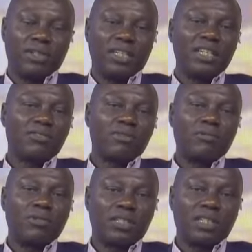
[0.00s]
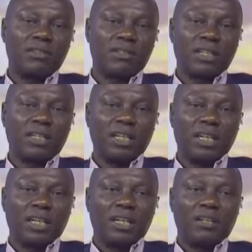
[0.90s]
And that's why we say, okay,
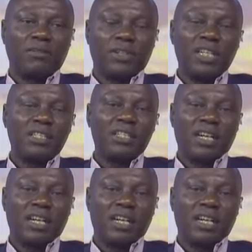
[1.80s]
raising